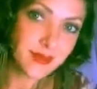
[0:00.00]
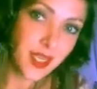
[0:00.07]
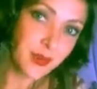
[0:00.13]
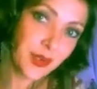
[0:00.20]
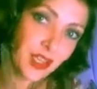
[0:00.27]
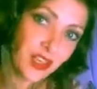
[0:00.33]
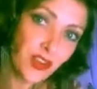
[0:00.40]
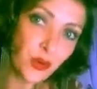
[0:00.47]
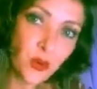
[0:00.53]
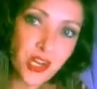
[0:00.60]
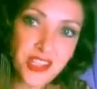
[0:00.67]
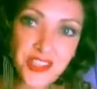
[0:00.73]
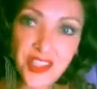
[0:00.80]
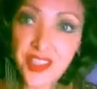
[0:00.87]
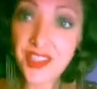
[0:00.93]
I mean, you're
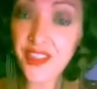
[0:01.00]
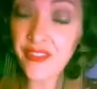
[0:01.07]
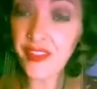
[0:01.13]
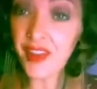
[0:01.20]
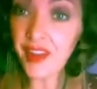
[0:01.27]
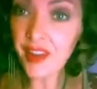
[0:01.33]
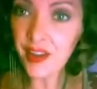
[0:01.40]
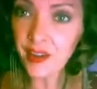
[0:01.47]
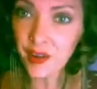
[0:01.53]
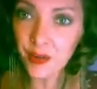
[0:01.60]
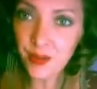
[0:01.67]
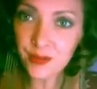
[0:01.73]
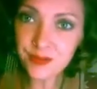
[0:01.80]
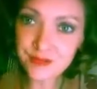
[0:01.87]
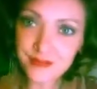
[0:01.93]
watching this
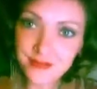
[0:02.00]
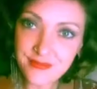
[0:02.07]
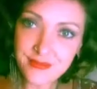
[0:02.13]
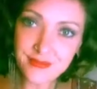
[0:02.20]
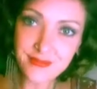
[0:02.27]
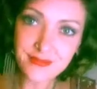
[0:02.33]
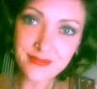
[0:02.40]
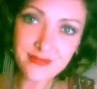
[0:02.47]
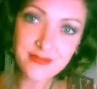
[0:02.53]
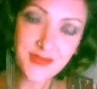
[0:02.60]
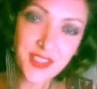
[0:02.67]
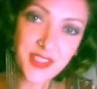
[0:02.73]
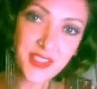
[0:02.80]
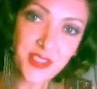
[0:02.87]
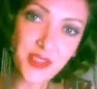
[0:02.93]
video.
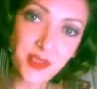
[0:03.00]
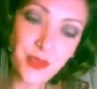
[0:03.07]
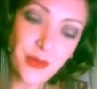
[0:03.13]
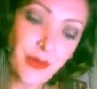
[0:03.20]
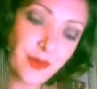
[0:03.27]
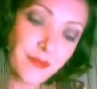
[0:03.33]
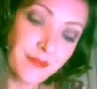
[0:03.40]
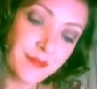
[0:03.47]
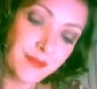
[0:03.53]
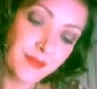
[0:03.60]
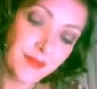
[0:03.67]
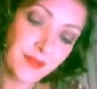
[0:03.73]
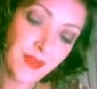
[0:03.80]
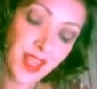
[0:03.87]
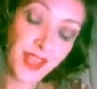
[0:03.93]
So
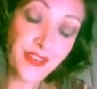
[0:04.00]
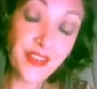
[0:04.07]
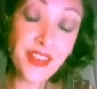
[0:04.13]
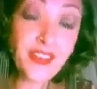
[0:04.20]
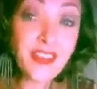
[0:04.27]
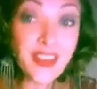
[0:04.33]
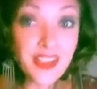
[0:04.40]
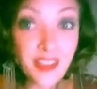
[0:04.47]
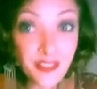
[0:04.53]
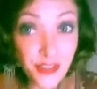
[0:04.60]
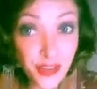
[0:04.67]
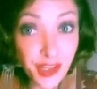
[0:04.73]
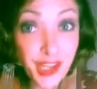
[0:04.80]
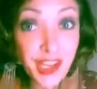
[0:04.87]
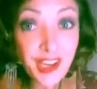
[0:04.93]
I feel like if
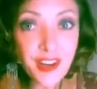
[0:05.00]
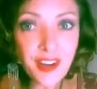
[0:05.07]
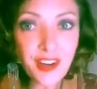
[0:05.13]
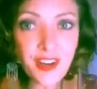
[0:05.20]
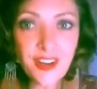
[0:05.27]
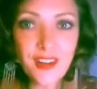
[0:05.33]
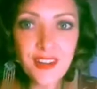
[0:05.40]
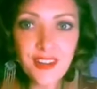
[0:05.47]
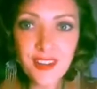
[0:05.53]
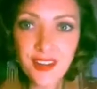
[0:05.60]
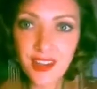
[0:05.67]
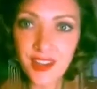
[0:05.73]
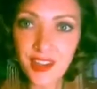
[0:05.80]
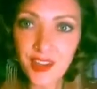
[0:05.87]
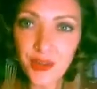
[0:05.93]
you're here,
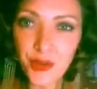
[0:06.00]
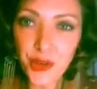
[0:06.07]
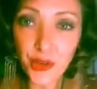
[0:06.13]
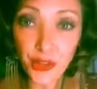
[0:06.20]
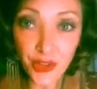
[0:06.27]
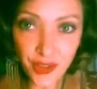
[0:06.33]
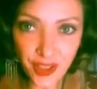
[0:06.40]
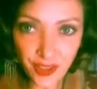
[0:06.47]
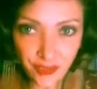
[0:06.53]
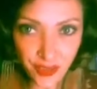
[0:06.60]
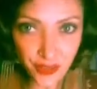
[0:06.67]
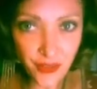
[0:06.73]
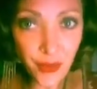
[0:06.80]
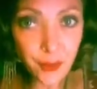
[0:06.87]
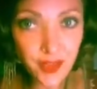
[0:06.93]
you know, you're looking
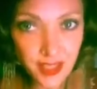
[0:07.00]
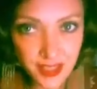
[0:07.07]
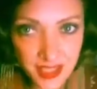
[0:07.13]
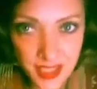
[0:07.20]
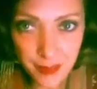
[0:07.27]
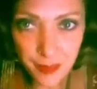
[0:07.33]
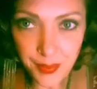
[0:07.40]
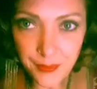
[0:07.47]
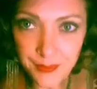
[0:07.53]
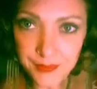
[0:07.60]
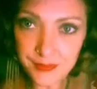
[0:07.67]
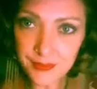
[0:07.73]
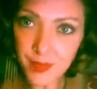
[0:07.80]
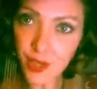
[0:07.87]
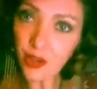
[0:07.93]
for something deep.
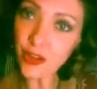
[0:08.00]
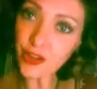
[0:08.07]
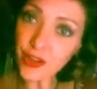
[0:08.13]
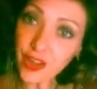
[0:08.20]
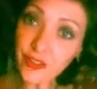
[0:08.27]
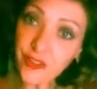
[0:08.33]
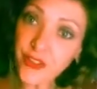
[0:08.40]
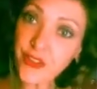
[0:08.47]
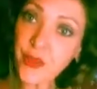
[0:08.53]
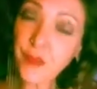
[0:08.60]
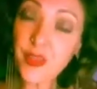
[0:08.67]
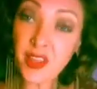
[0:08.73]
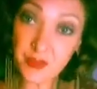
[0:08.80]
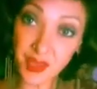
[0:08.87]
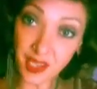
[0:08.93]
You're looking for
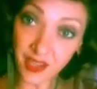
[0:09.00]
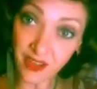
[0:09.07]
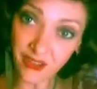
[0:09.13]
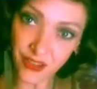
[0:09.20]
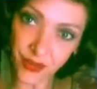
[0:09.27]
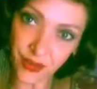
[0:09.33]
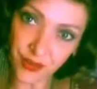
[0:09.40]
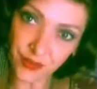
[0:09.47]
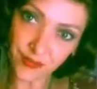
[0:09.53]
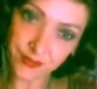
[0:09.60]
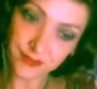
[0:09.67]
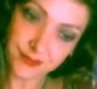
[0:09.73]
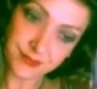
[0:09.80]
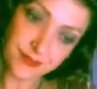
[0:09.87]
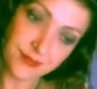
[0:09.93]
something meaningful.
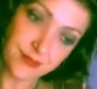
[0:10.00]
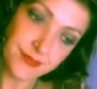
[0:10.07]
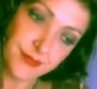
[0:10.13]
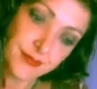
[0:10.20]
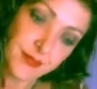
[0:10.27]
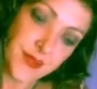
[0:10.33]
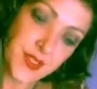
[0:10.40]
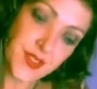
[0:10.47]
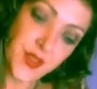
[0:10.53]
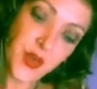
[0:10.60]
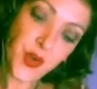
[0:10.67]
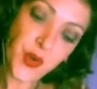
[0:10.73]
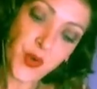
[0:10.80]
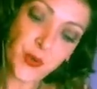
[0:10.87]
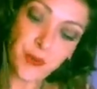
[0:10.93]

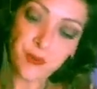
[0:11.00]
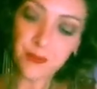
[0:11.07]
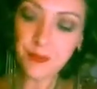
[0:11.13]
So